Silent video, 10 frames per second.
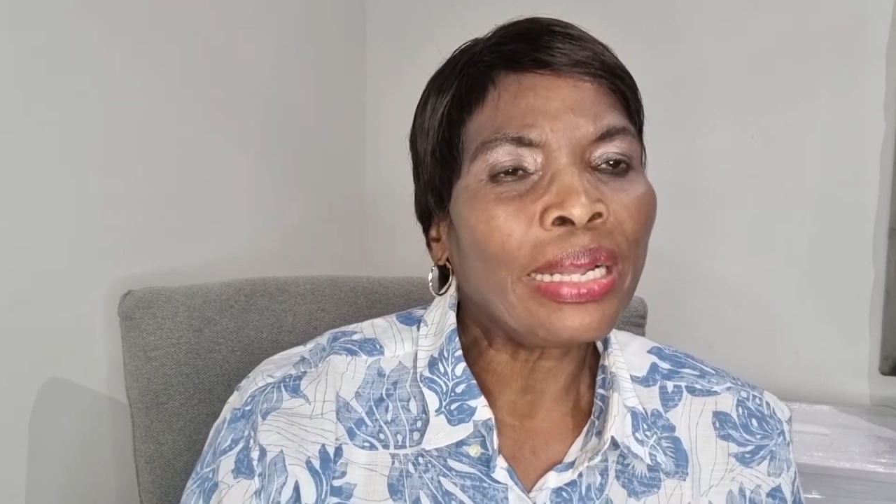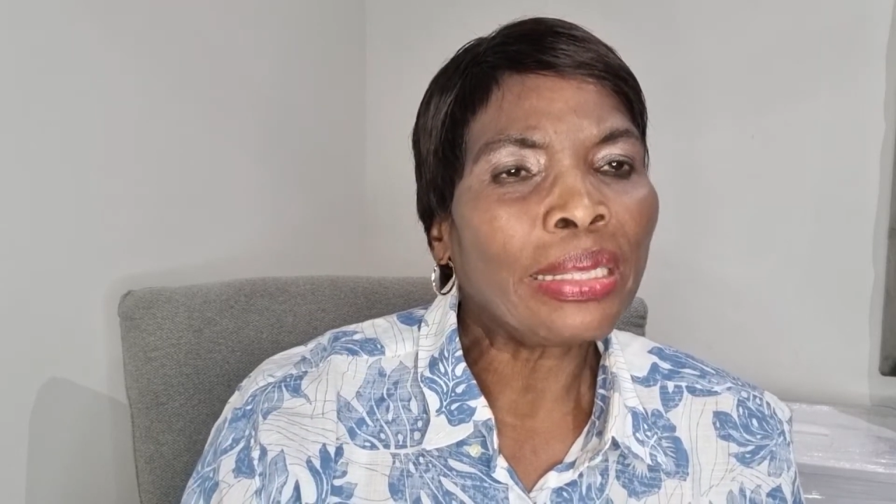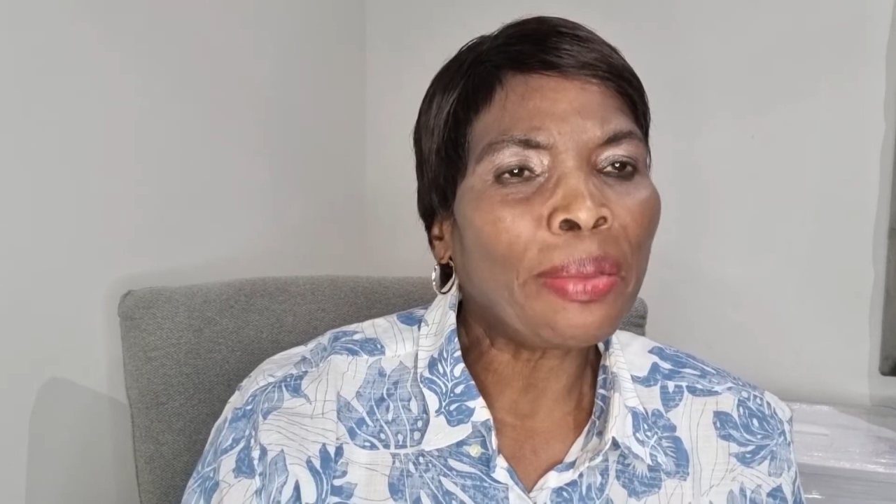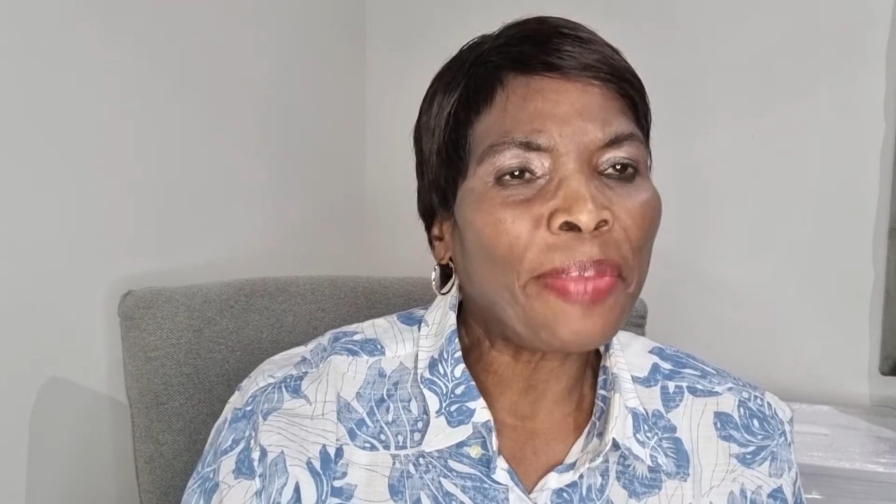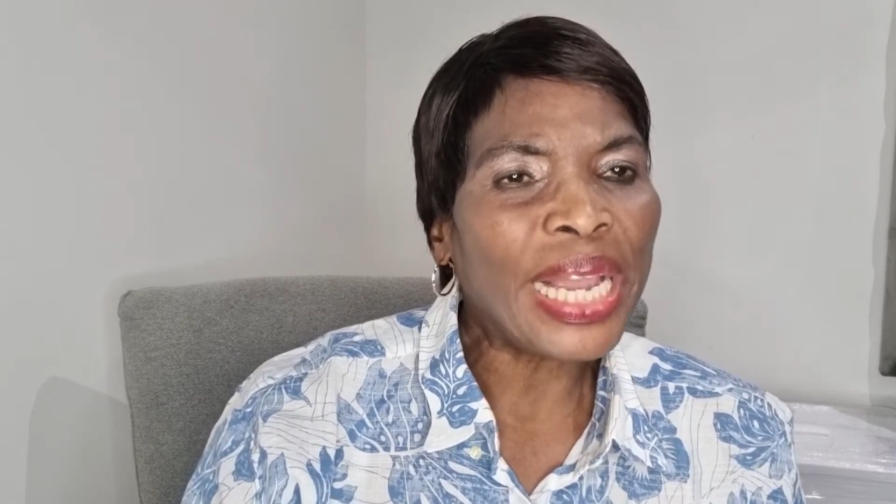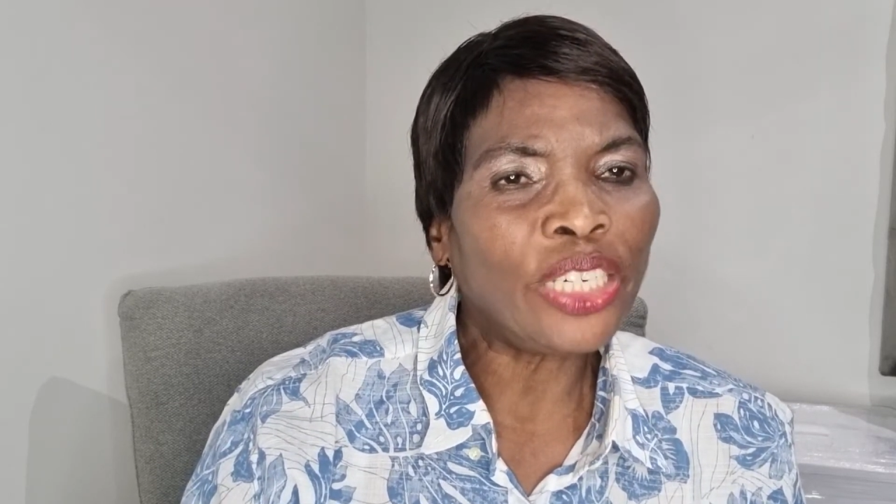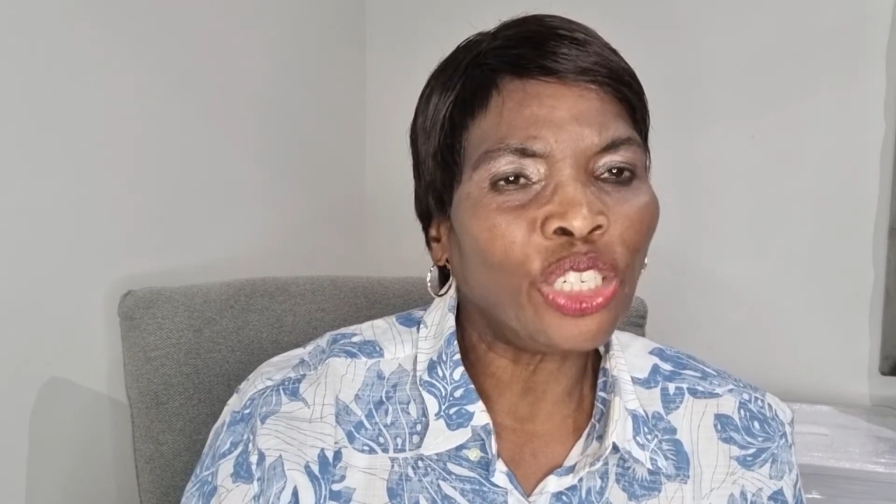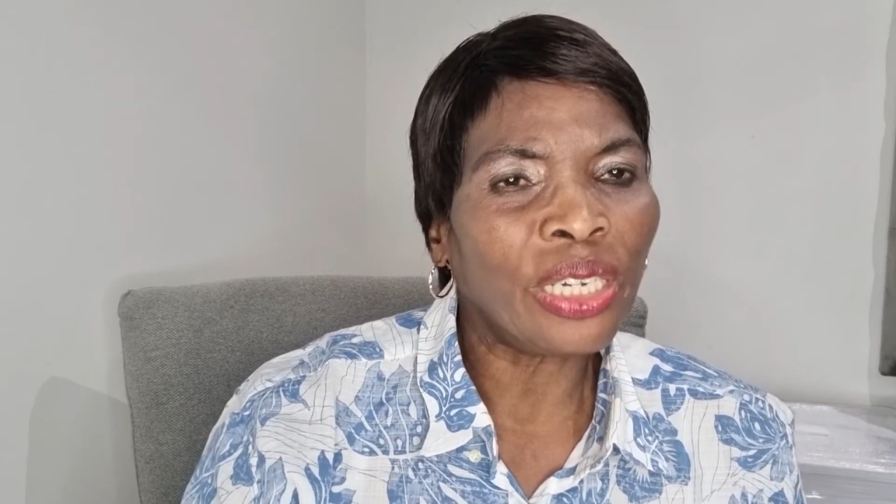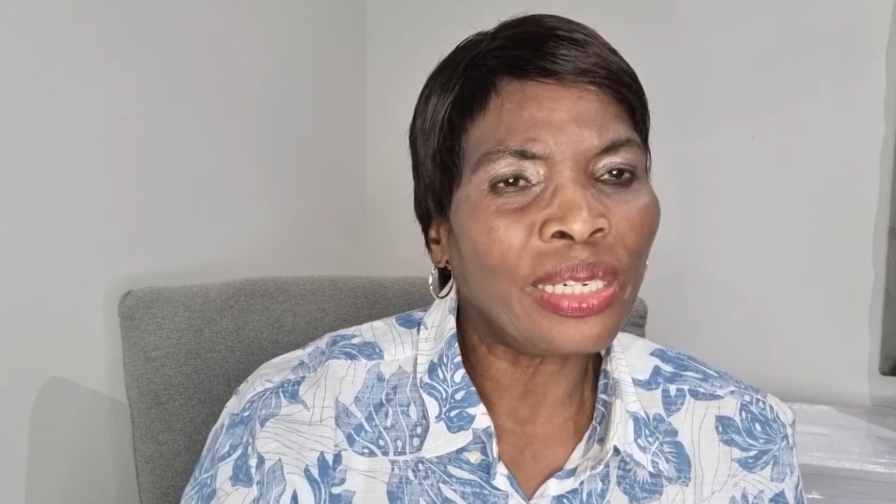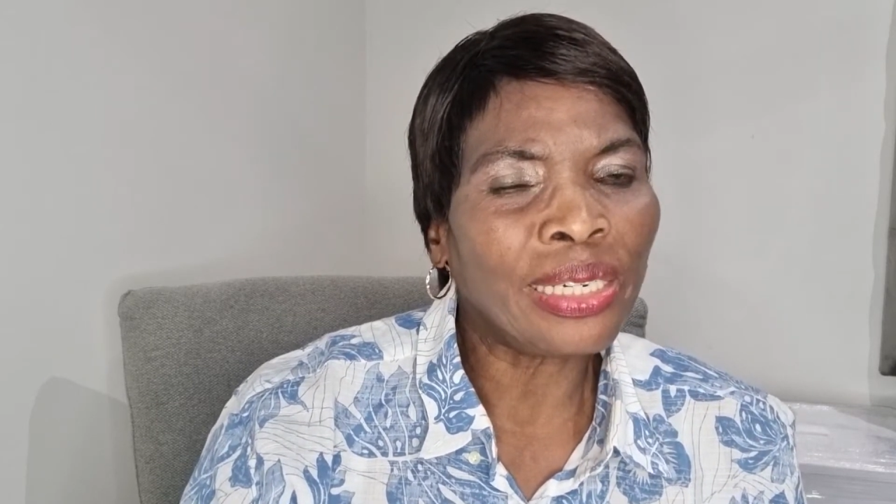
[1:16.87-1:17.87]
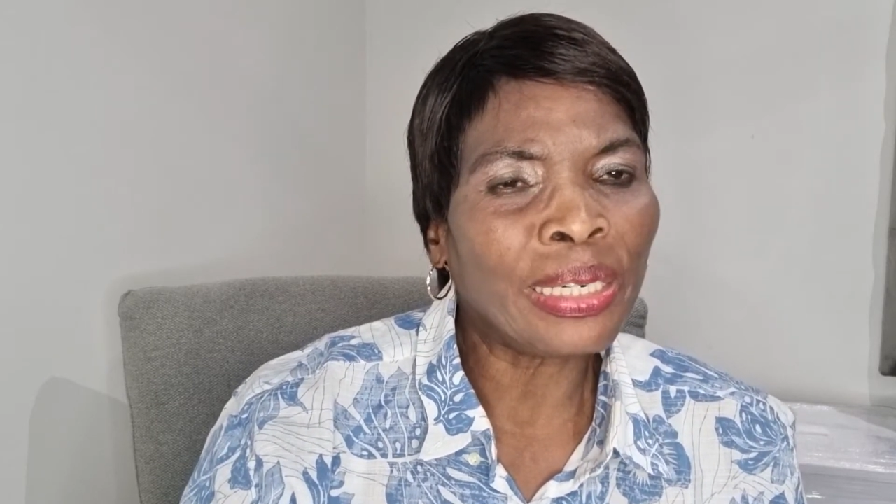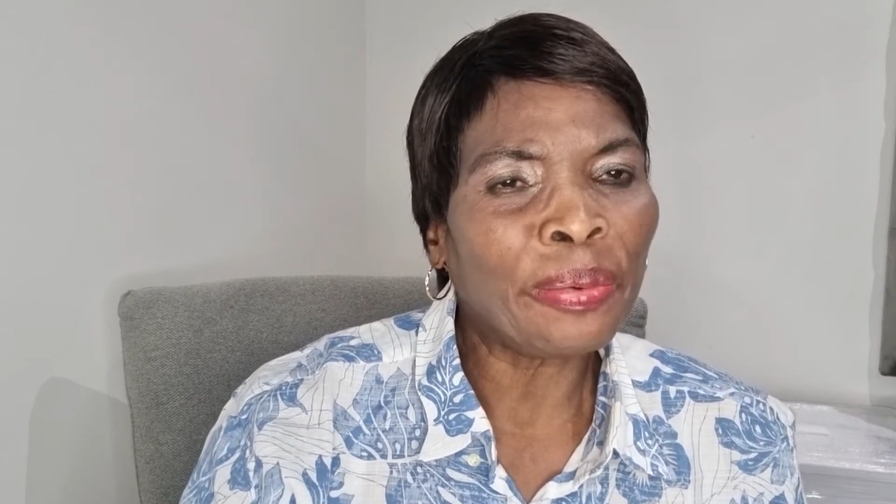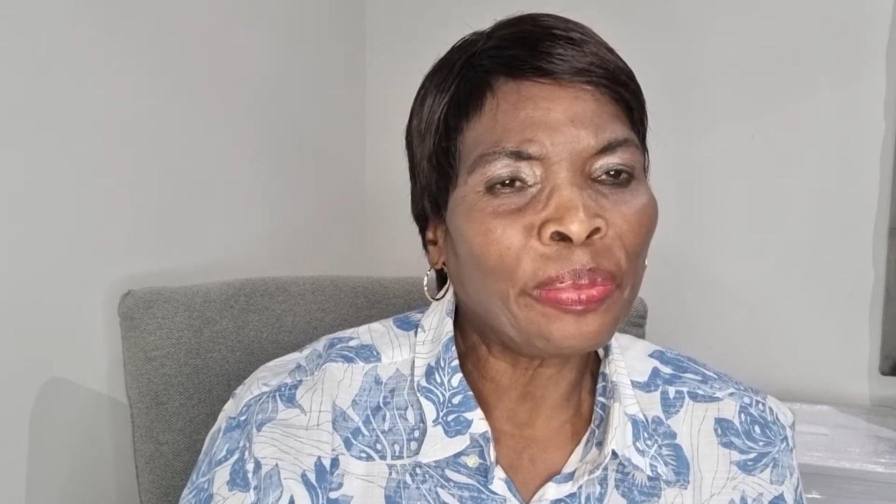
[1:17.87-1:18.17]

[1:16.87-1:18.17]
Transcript: the patient.